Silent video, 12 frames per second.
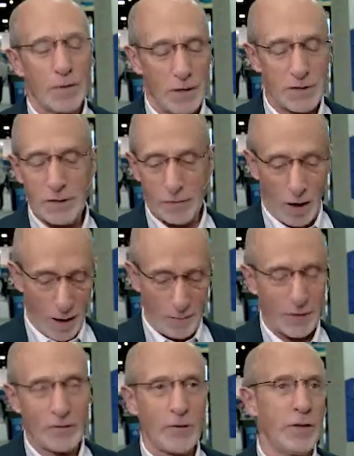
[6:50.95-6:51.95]
this is
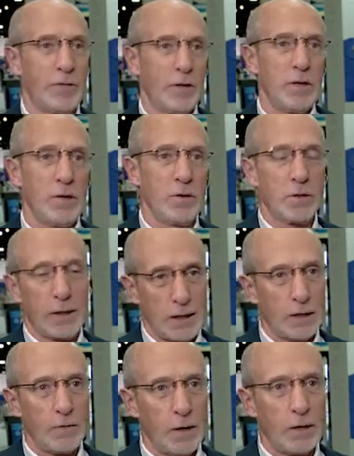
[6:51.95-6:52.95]
obviously is a hugely
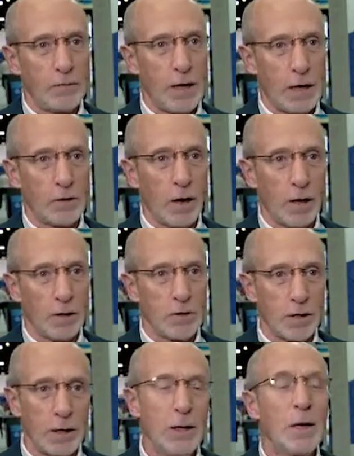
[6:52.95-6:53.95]
innovative
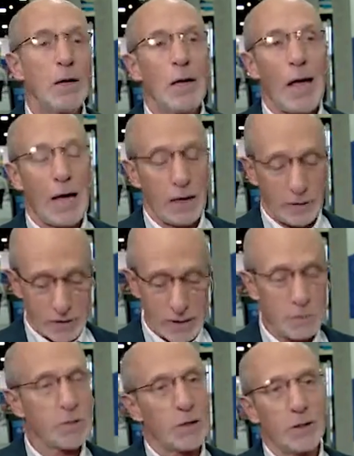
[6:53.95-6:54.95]
technology, and it
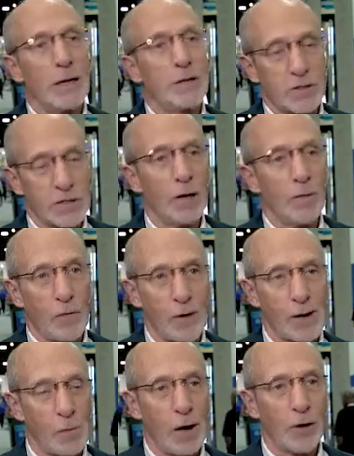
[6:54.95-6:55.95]
seems to lend itself
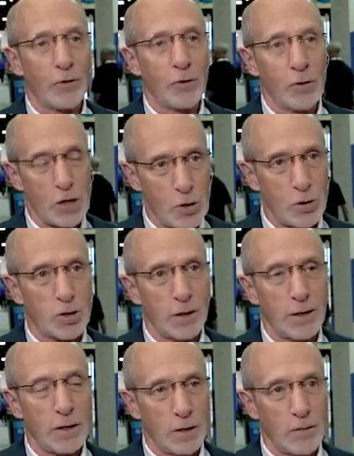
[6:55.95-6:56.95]
very well to
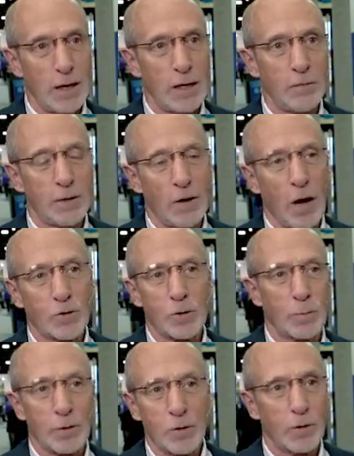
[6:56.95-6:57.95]
hugely innovative and
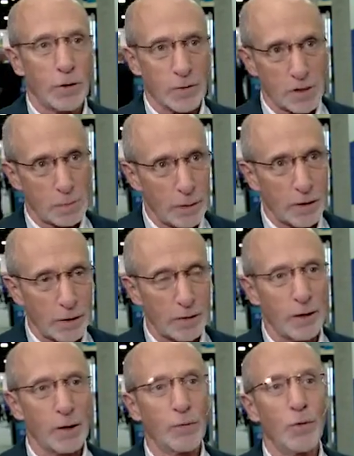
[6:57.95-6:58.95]
entrepreneurial spirit.
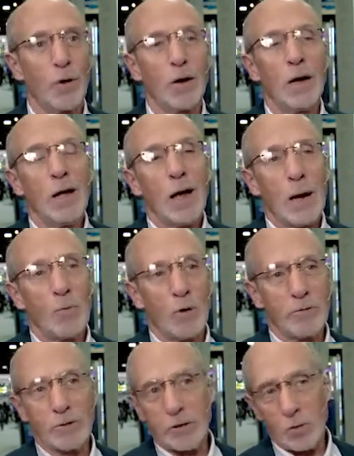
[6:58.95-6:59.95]
Therefore, I'm
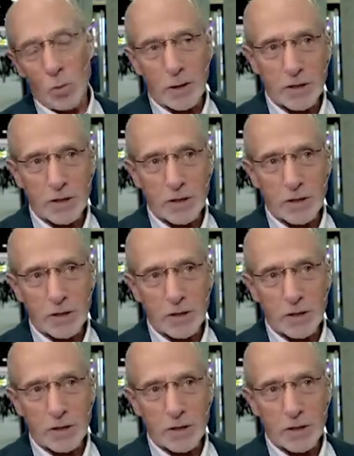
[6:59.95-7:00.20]
wondering to what